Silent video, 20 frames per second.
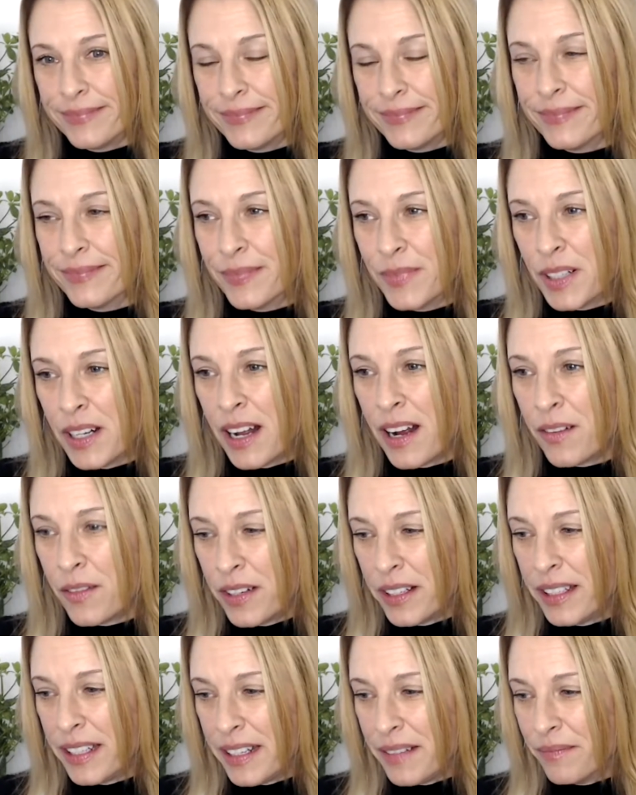we're not
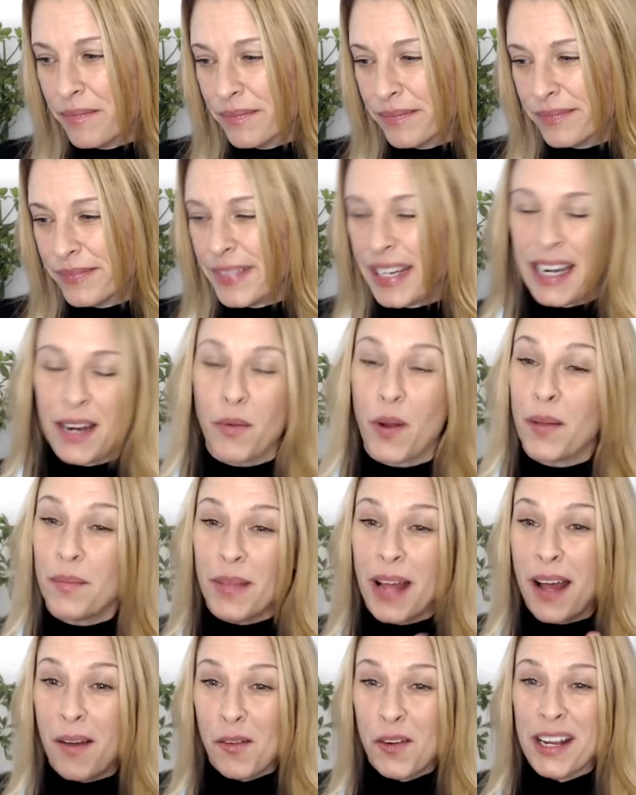really, anyway,
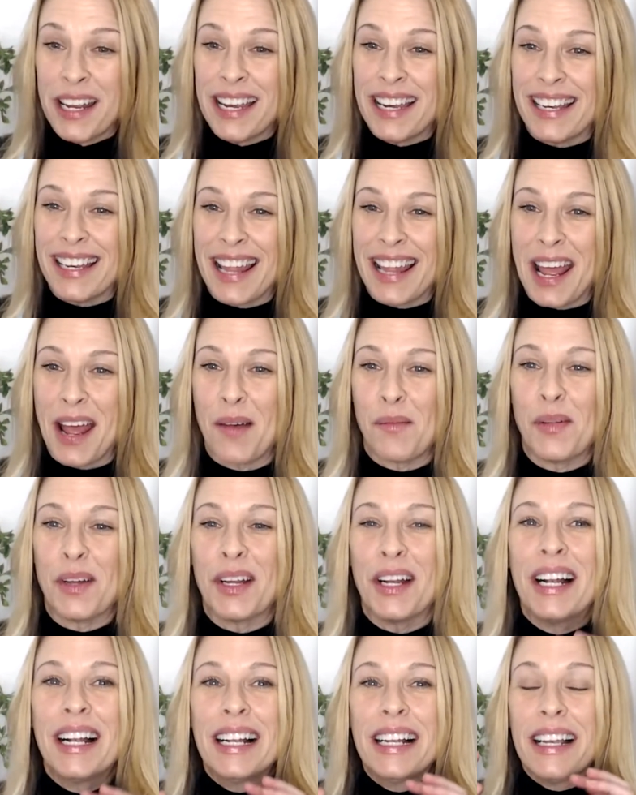I won't get into that, but
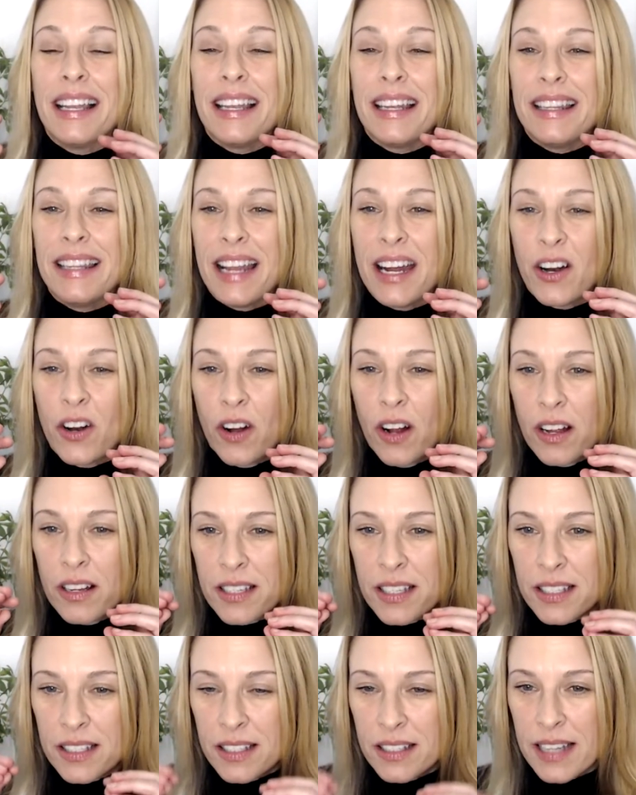
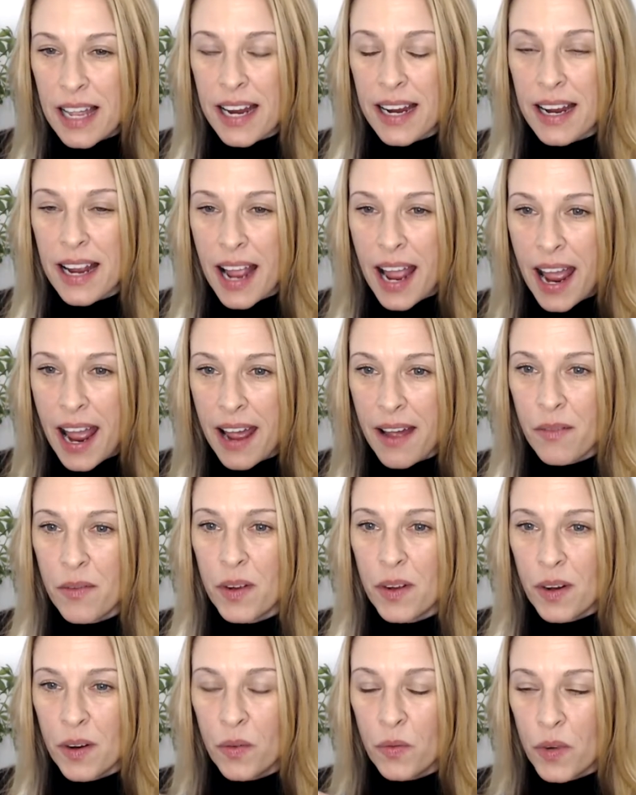they have
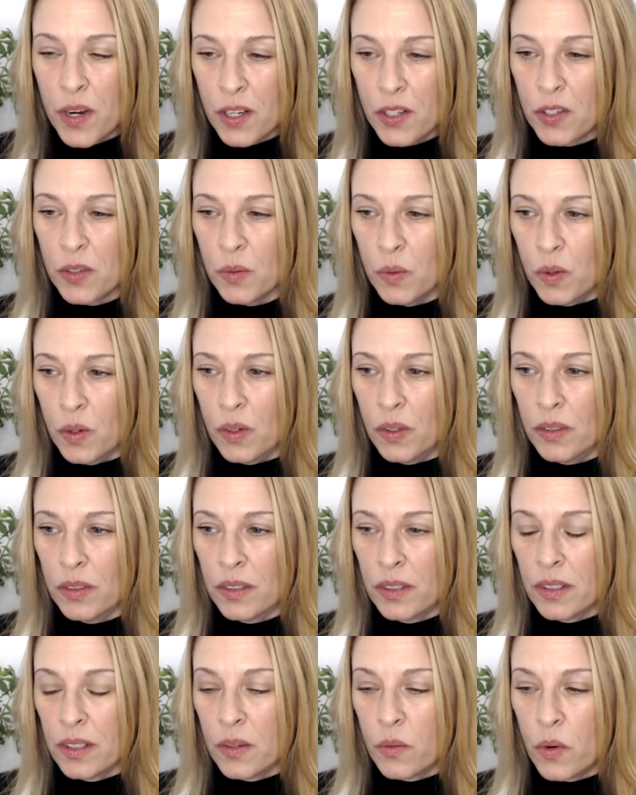a ritual
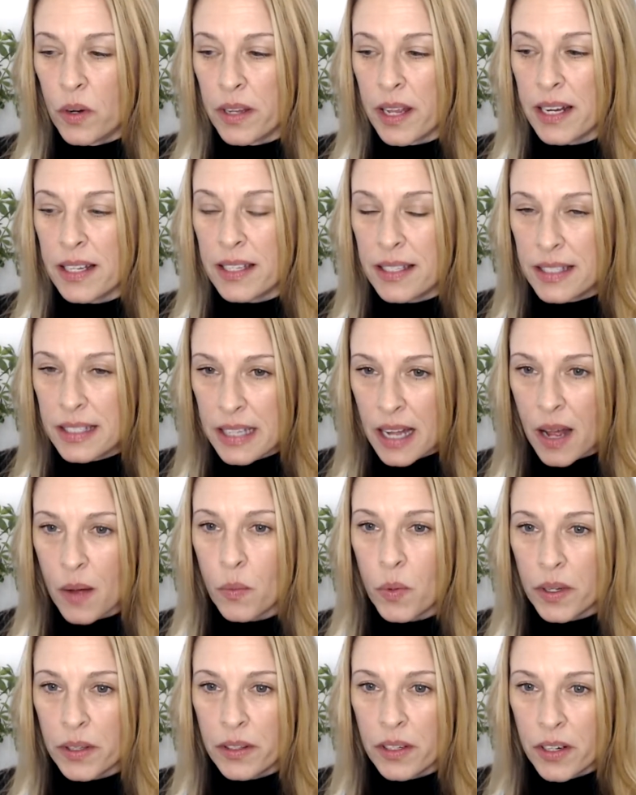where they stop
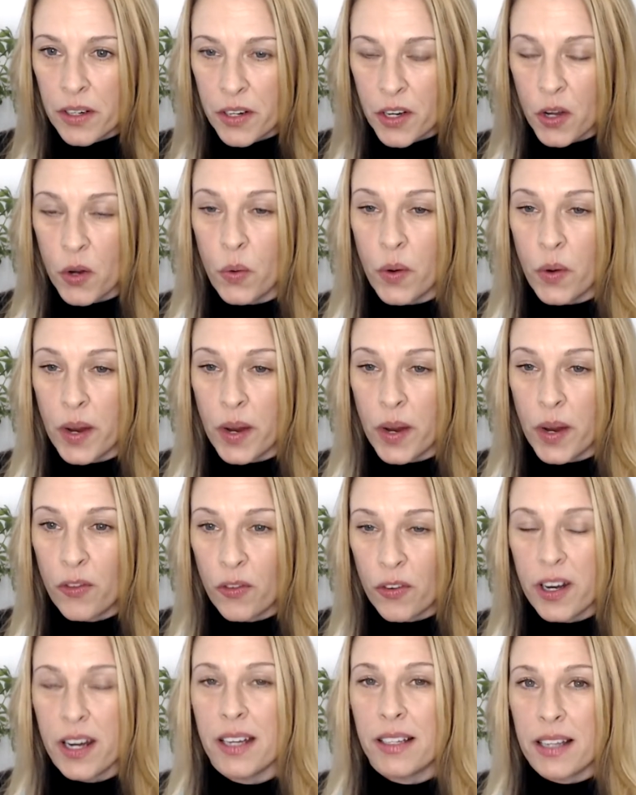what they're doing
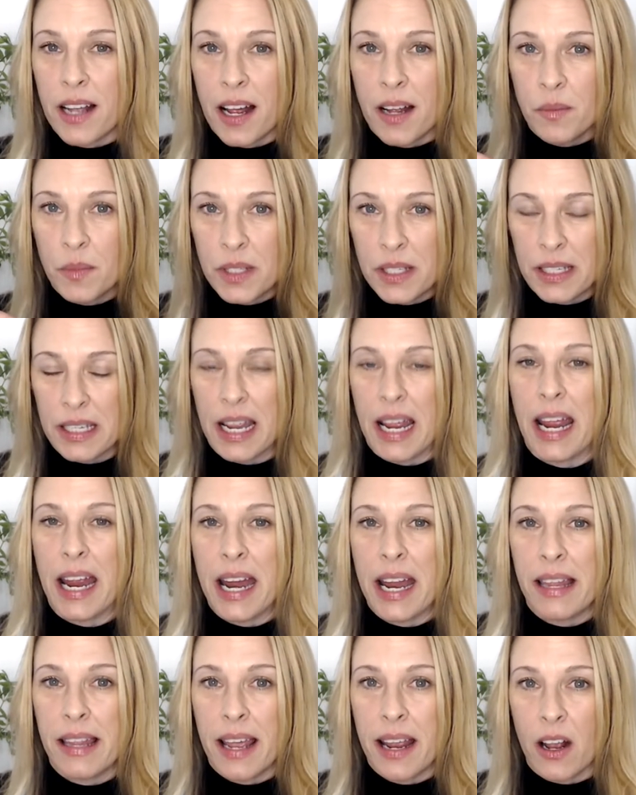3 times a day
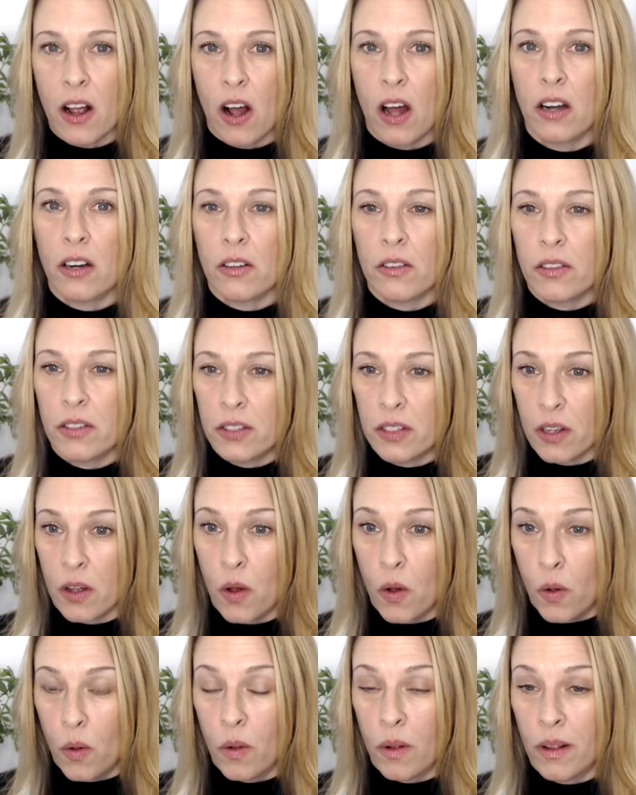and they honor the
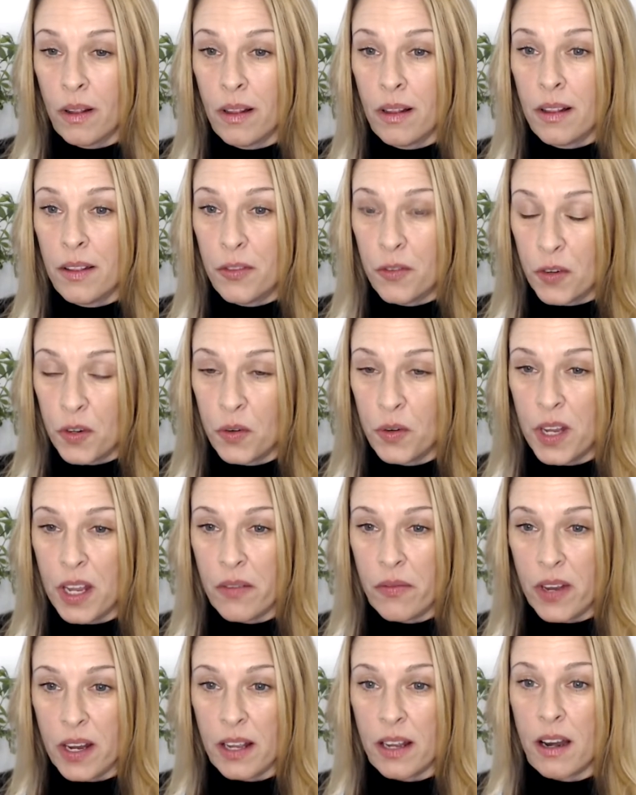soul through
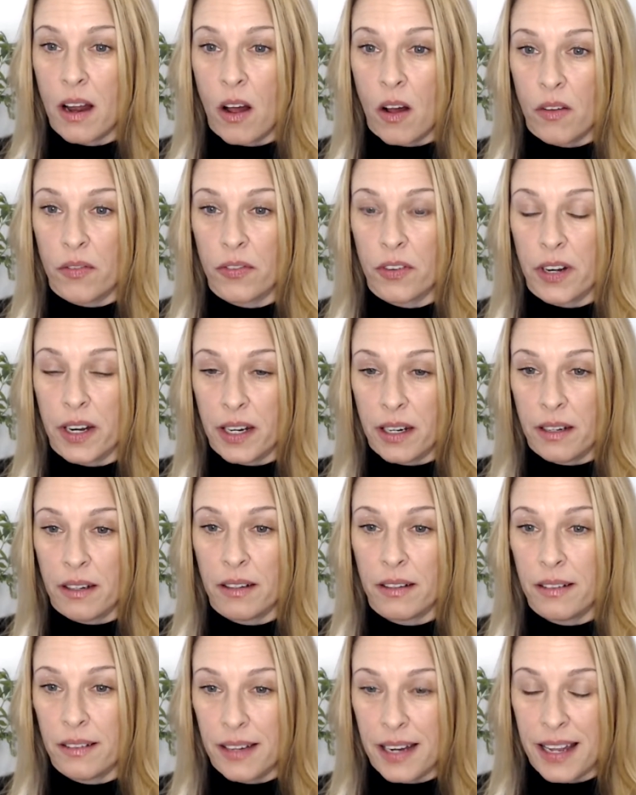giving an offering
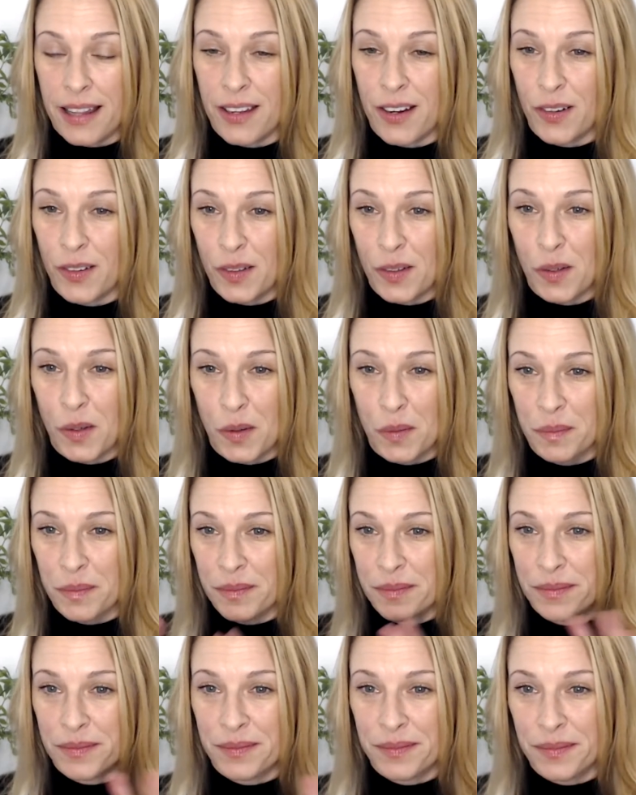in their little
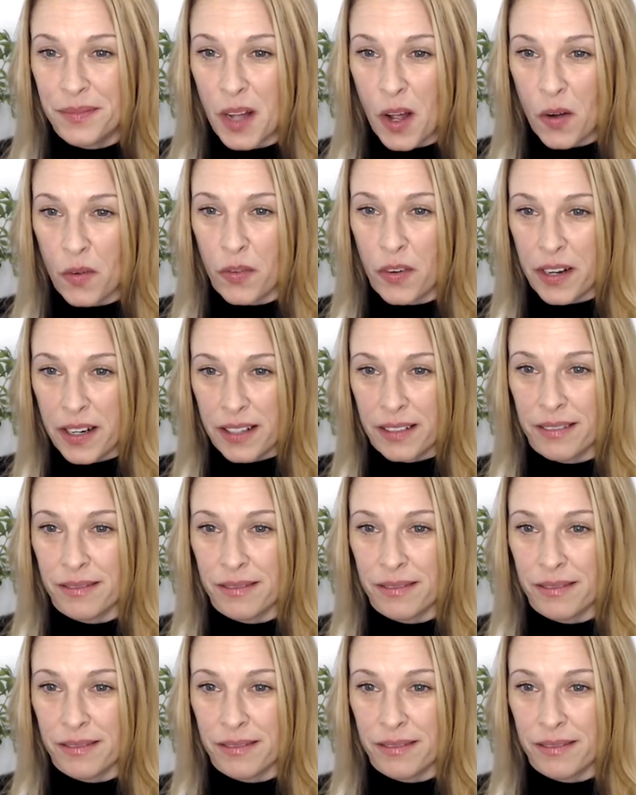offering